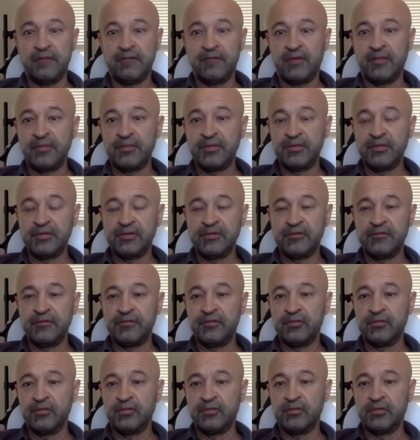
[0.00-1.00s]
Vapnik, uh,
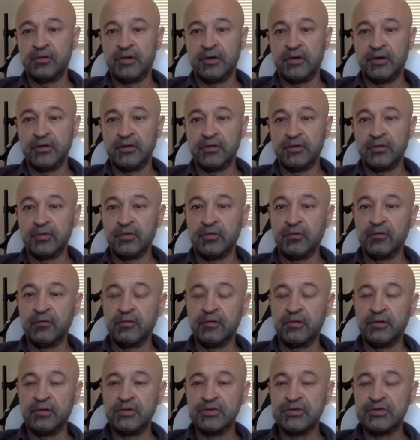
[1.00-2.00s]
if you uh, don't
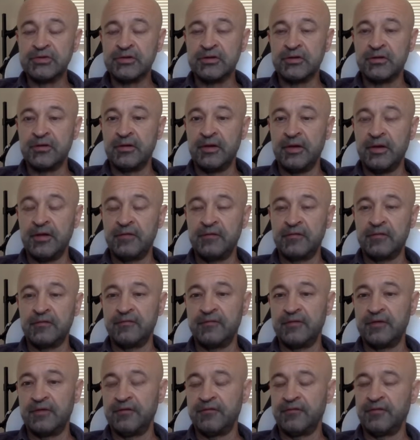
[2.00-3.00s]
know, is a creator,
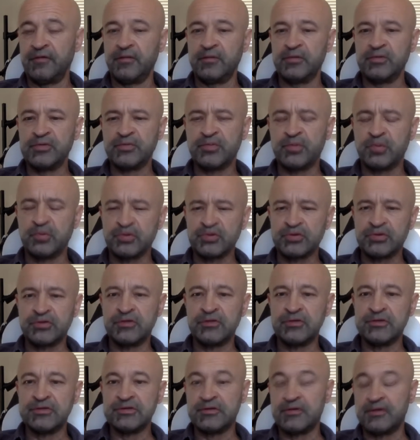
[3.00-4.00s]
very famous
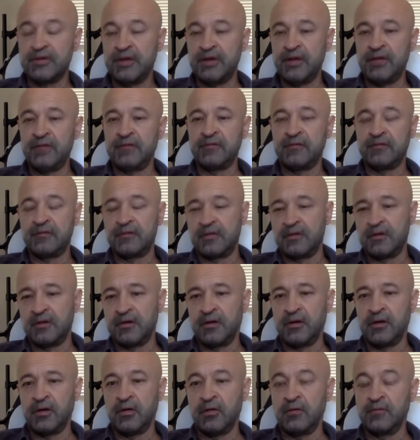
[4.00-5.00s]
person, is a creator
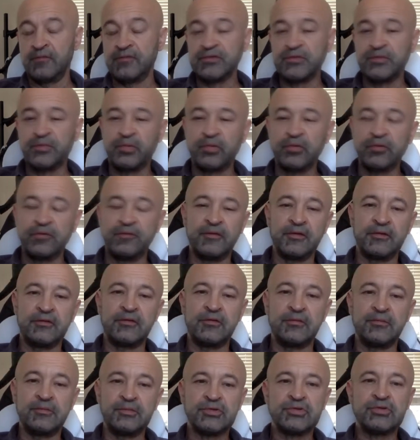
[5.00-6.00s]
uh, of support
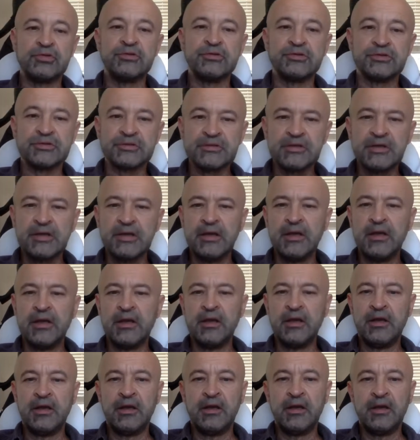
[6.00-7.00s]
vector machines.
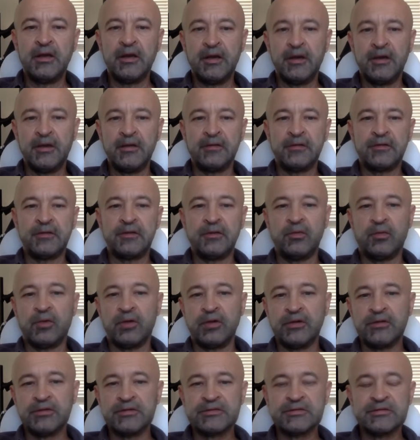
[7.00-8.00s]
And he
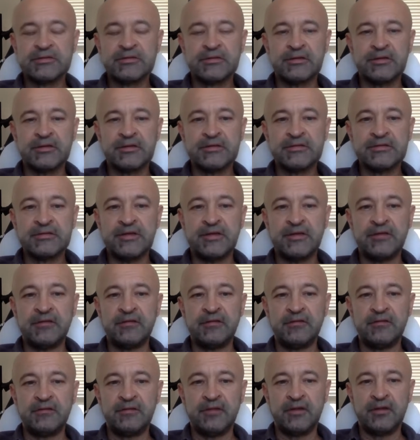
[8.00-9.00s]
once
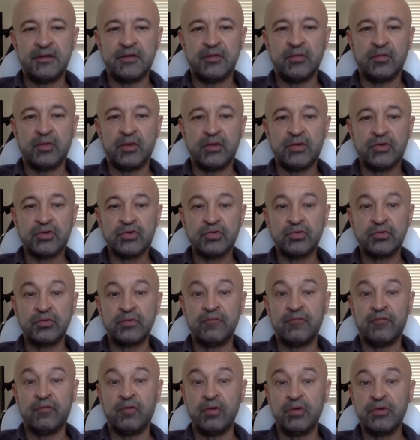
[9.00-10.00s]
stated that one should
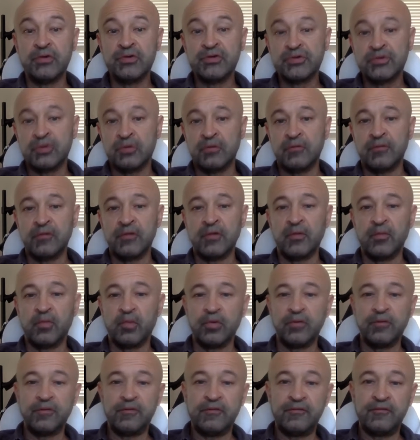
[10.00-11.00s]
avoid solving
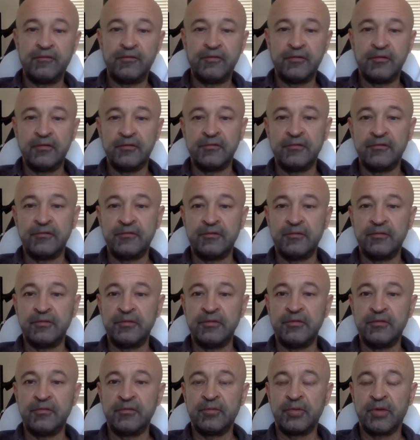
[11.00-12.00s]
more difficult
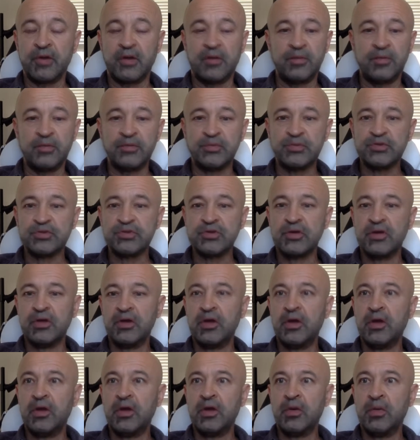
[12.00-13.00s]
intermediate problems
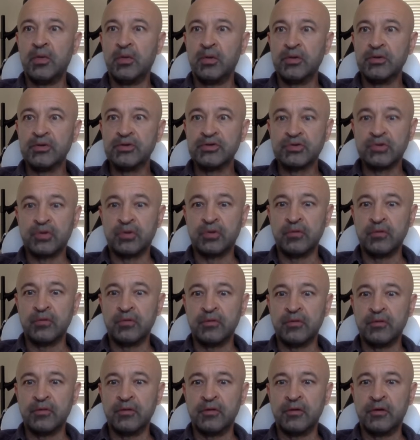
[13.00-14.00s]
when
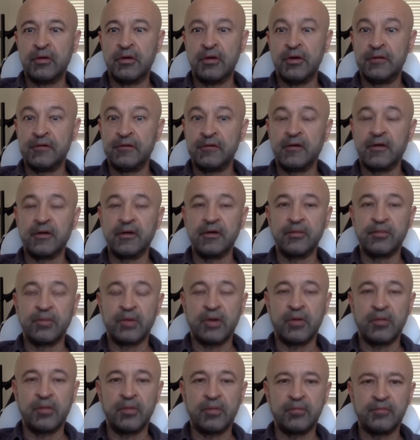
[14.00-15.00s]
solving a target
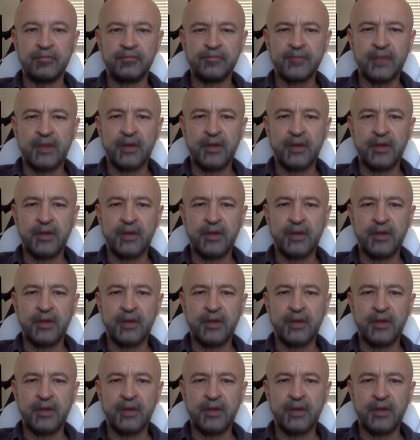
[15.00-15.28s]
problem.